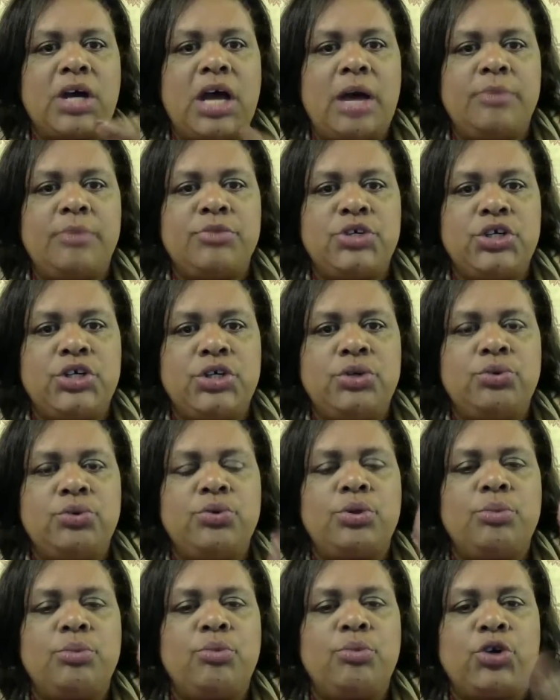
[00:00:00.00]
will come to
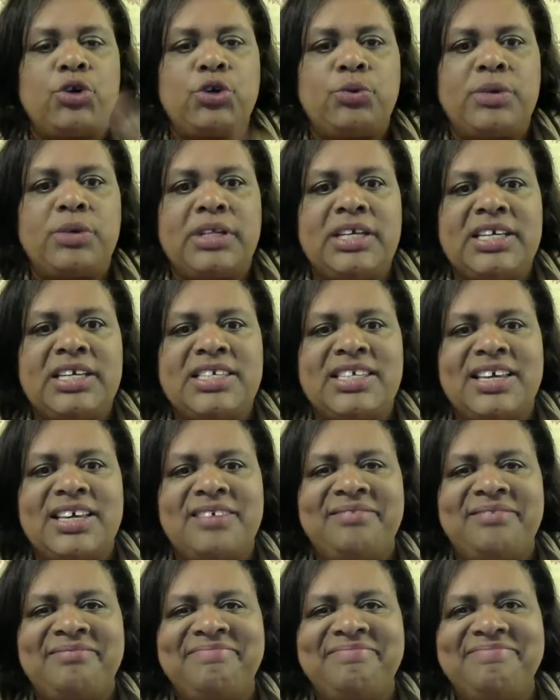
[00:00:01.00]
you the more you release
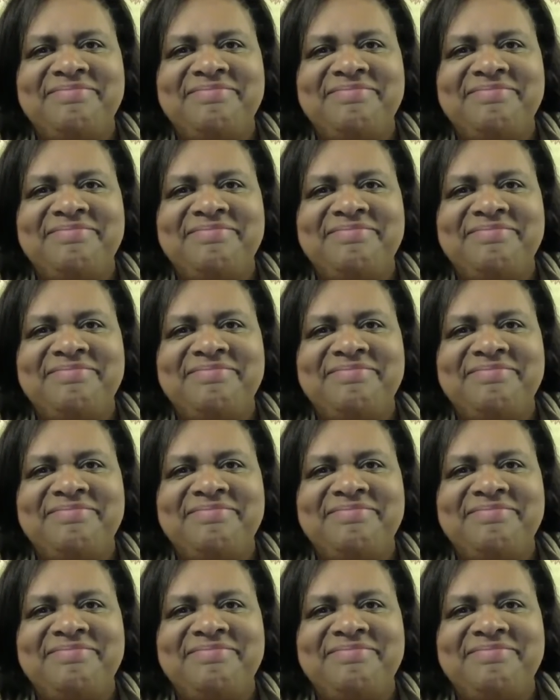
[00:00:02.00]
it.